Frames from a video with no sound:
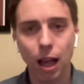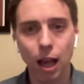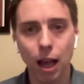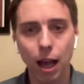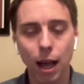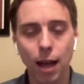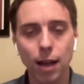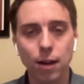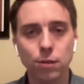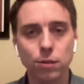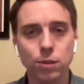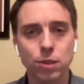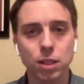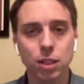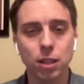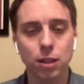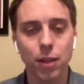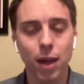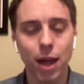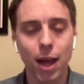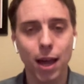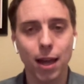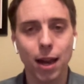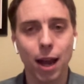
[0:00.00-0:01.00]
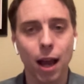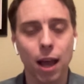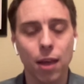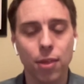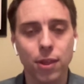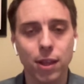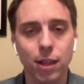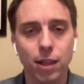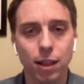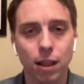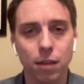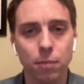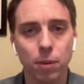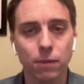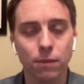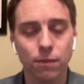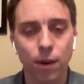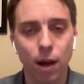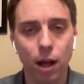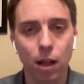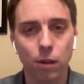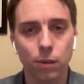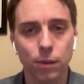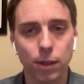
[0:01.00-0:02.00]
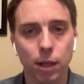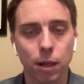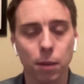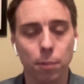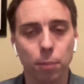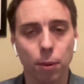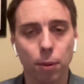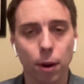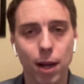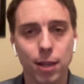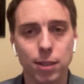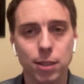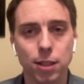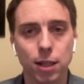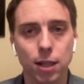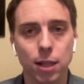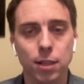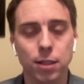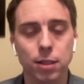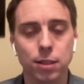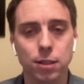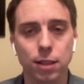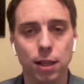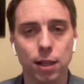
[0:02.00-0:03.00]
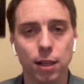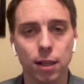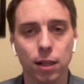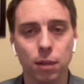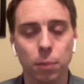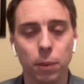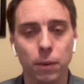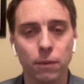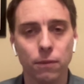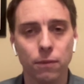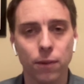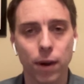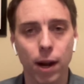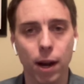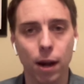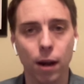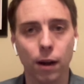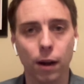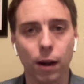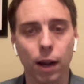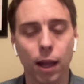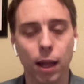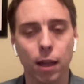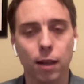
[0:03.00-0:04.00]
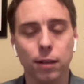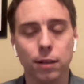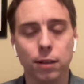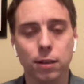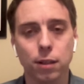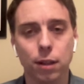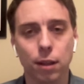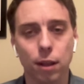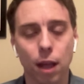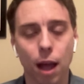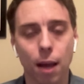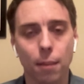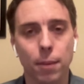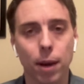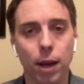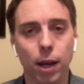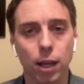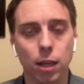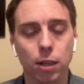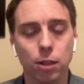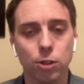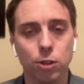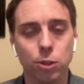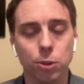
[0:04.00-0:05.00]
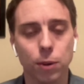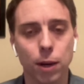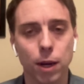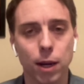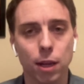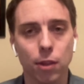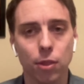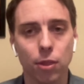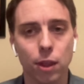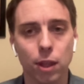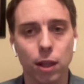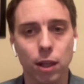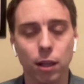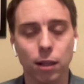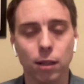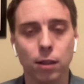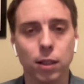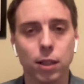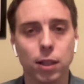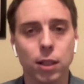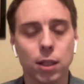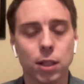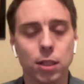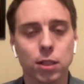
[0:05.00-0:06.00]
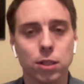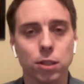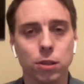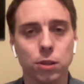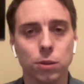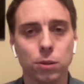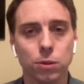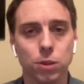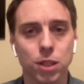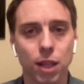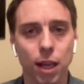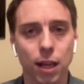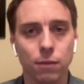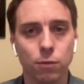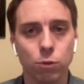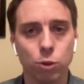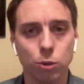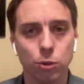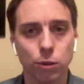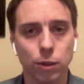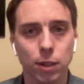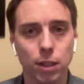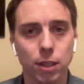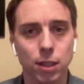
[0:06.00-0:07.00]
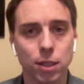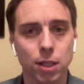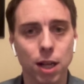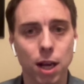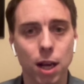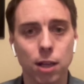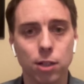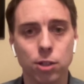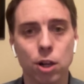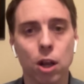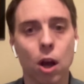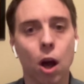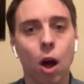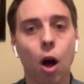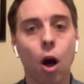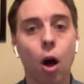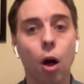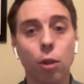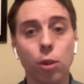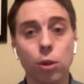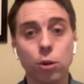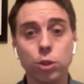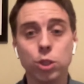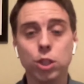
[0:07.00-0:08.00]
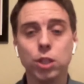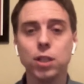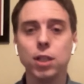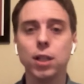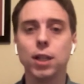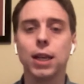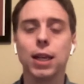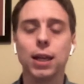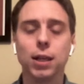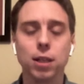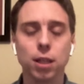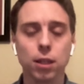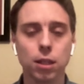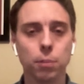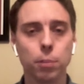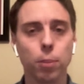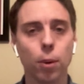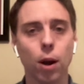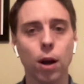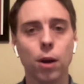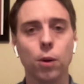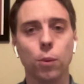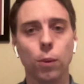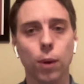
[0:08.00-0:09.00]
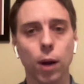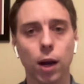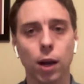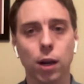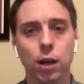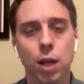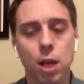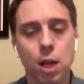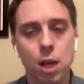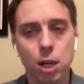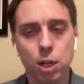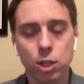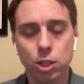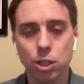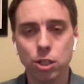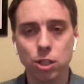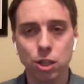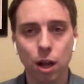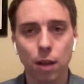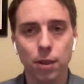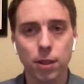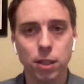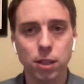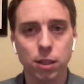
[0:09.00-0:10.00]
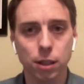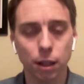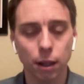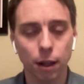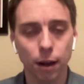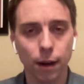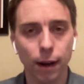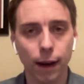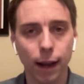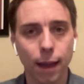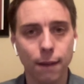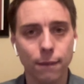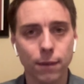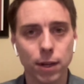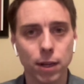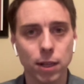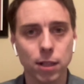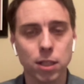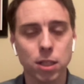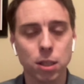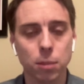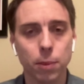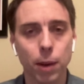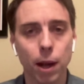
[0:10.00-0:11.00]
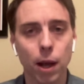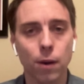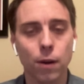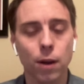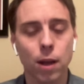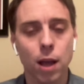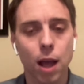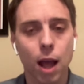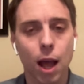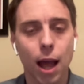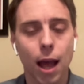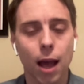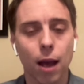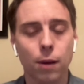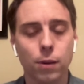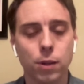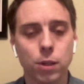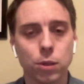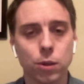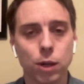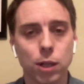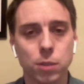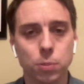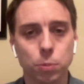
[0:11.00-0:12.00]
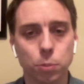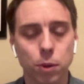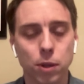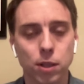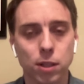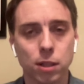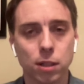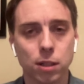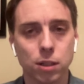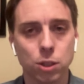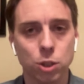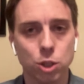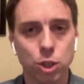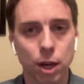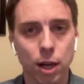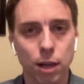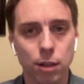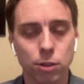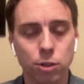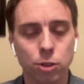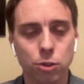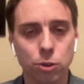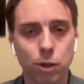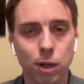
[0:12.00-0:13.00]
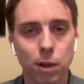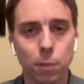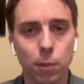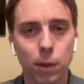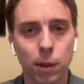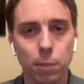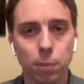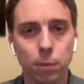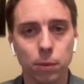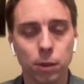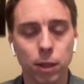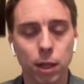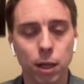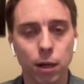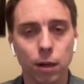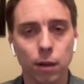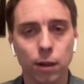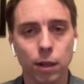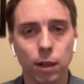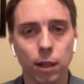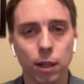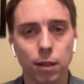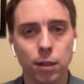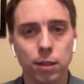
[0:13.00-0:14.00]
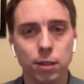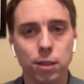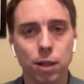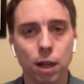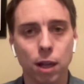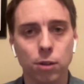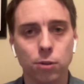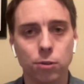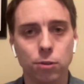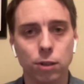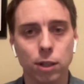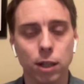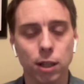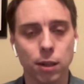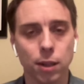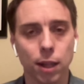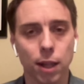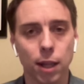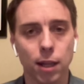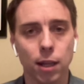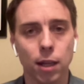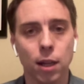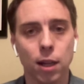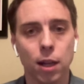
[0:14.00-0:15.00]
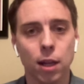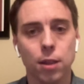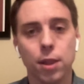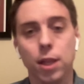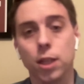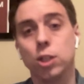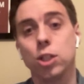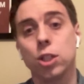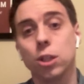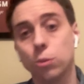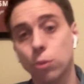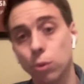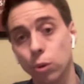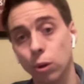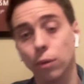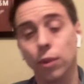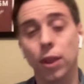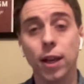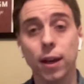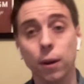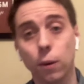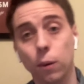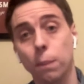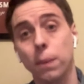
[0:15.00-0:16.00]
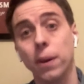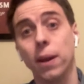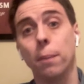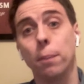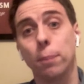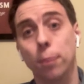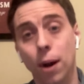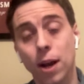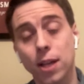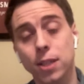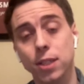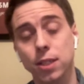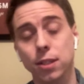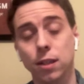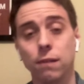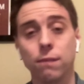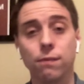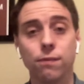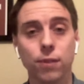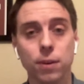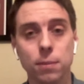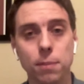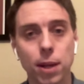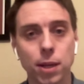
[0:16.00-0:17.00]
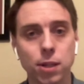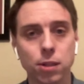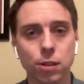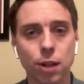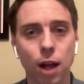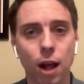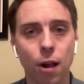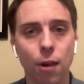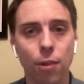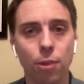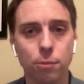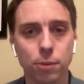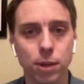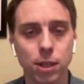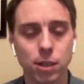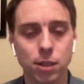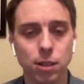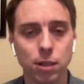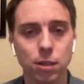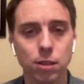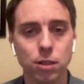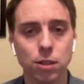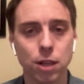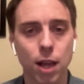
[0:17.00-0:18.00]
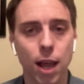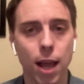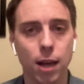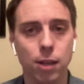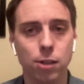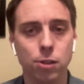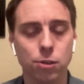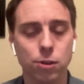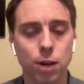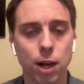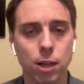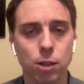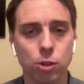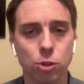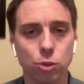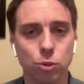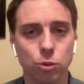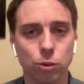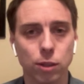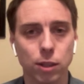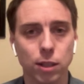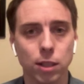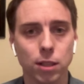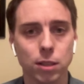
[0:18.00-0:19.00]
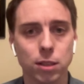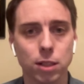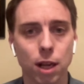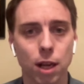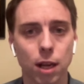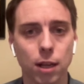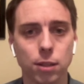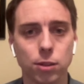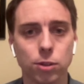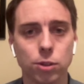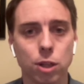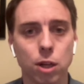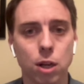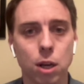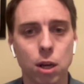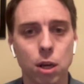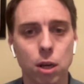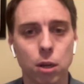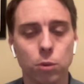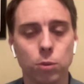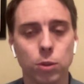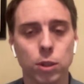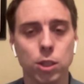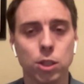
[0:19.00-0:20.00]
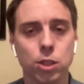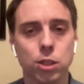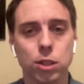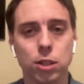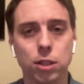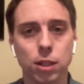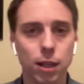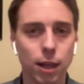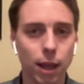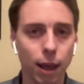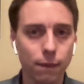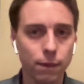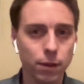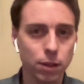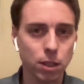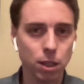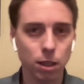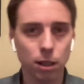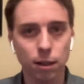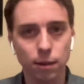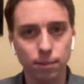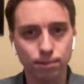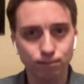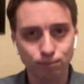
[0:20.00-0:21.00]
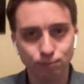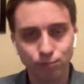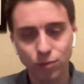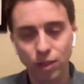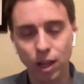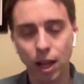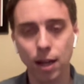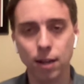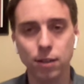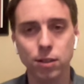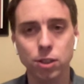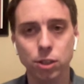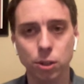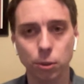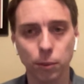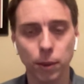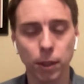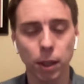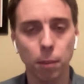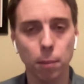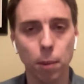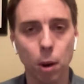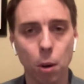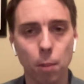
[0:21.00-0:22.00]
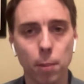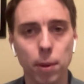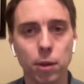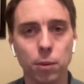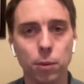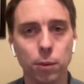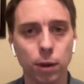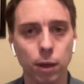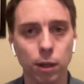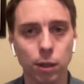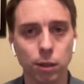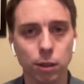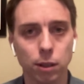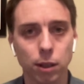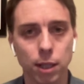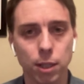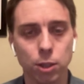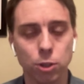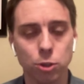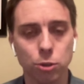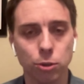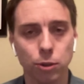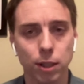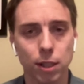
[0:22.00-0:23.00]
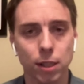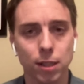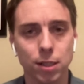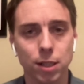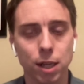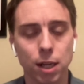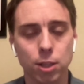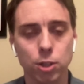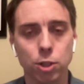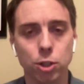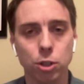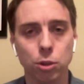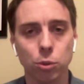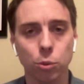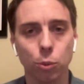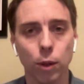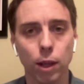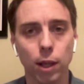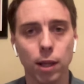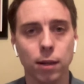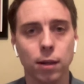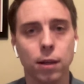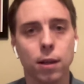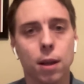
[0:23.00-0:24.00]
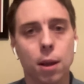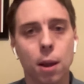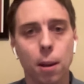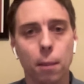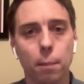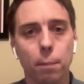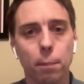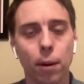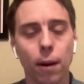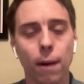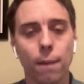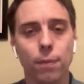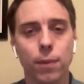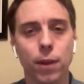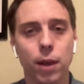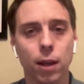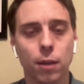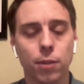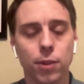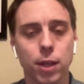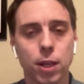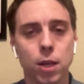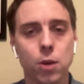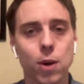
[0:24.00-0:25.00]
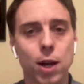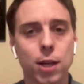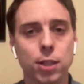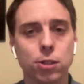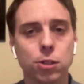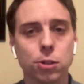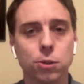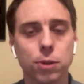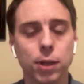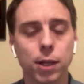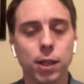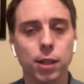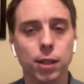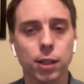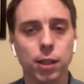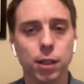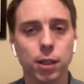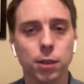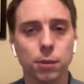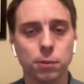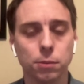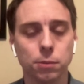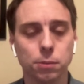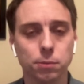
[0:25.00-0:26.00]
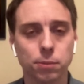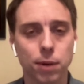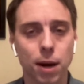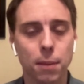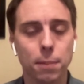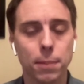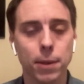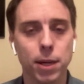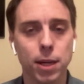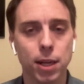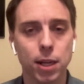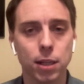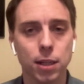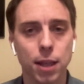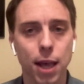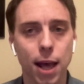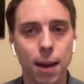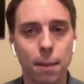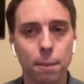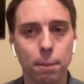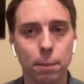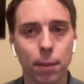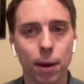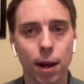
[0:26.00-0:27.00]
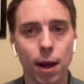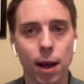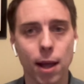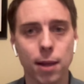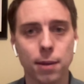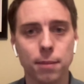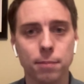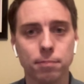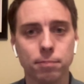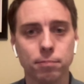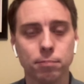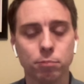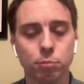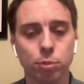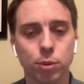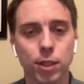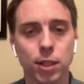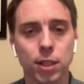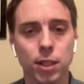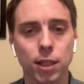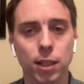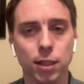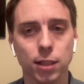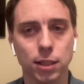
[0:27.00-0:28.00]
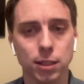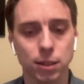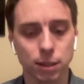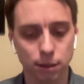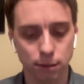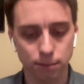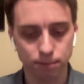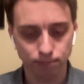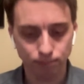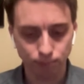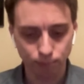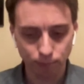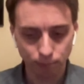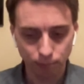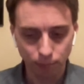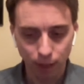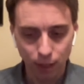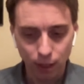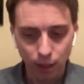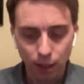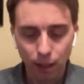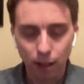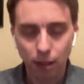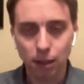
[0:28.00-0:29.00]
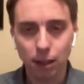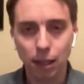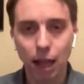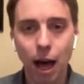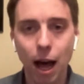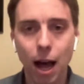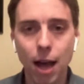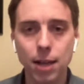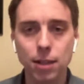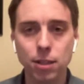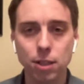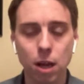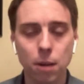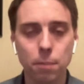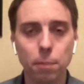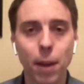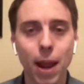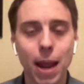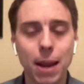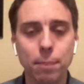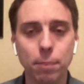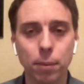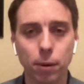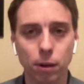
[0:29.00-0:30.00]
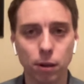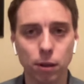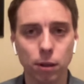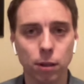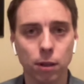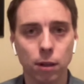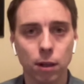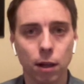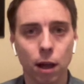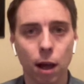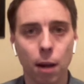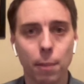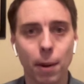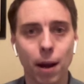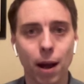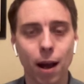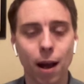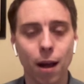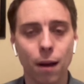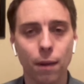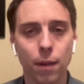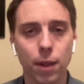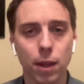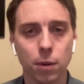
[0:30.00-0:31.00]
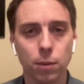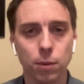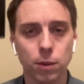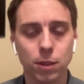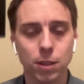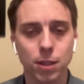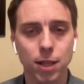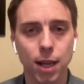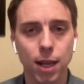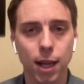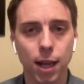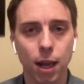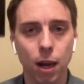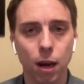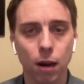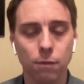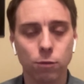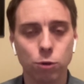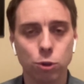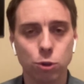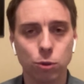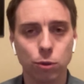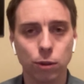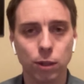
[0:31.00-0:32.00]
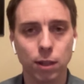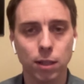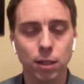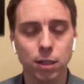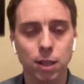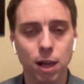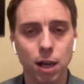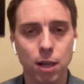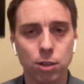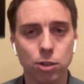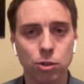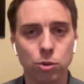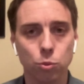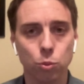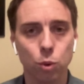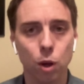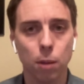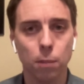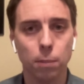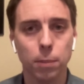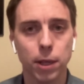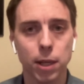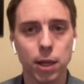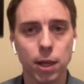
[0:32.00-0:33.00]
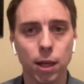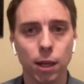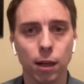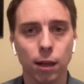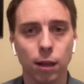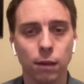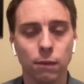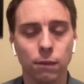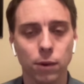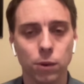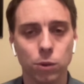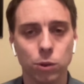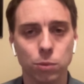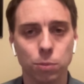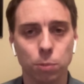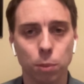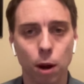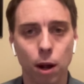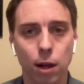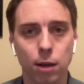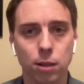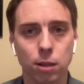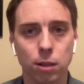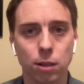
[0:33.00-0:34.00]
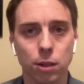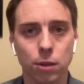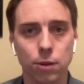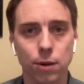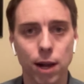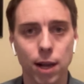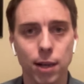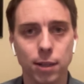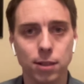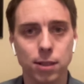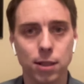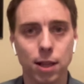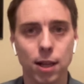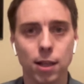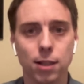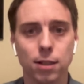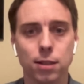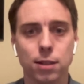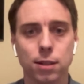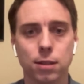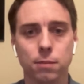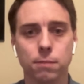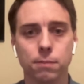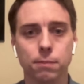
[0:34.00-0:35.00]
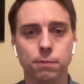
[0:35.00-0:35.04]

I don't see that. I think they've been following a process and it's been fair. And I'm not going to do anything to save Julian Assange. Although she did get to the part where she saw this glaring evidence about how U.S. prisons and jails treat people here in this country, and they then she ruled that it would be oppressive for mental health reasons to extradite Julian Assange, which gave us a kind of surreal moment where it looked like Julian Assange could win. But the U.S. quickly remedied that by printing these lies on paper about how they would take care of Julian Assange's well-being if he was brought to the United States.